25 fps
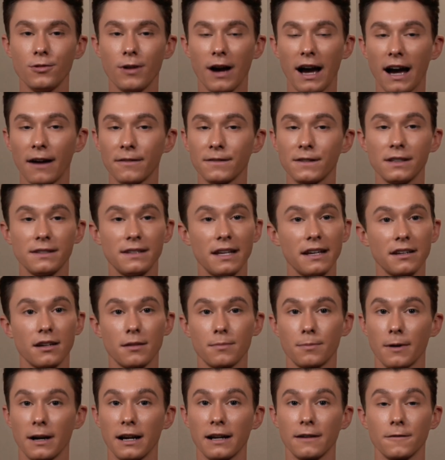have to take a
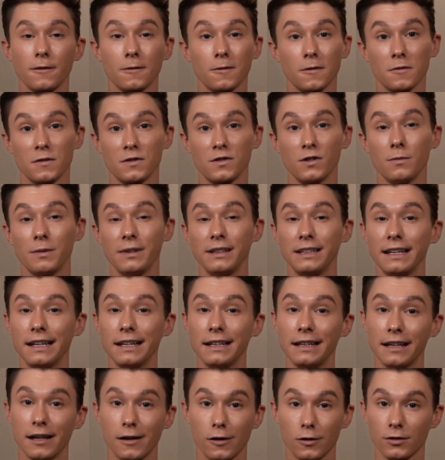break from consuming
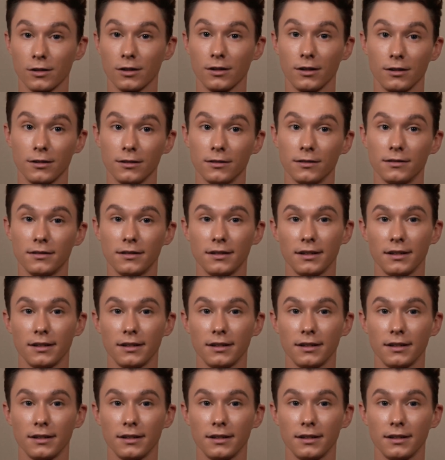any alcohol.